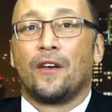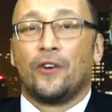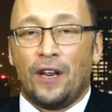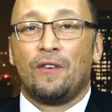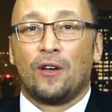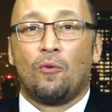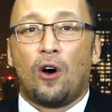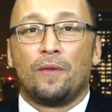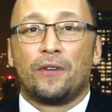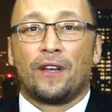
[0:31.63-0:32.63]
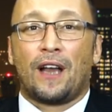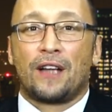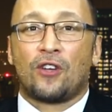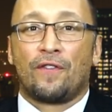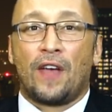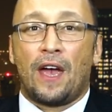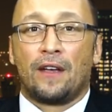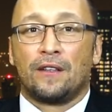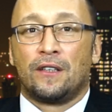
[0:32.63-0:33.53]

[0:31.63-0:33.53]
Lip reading: Good evening. Welcome to the Glazov Gang.